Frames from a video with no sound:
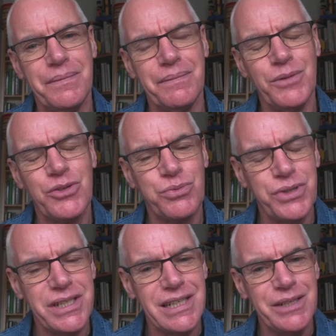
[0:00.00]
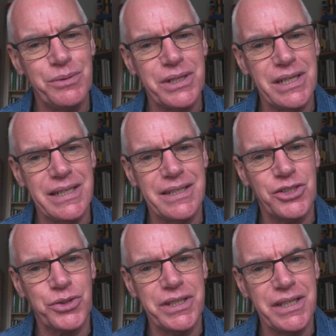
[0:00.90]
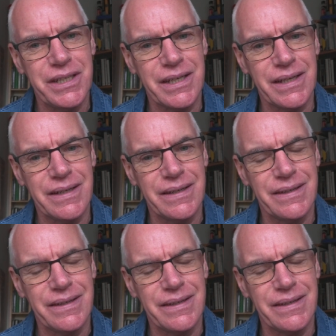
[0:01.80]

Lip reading: was really, really intriguing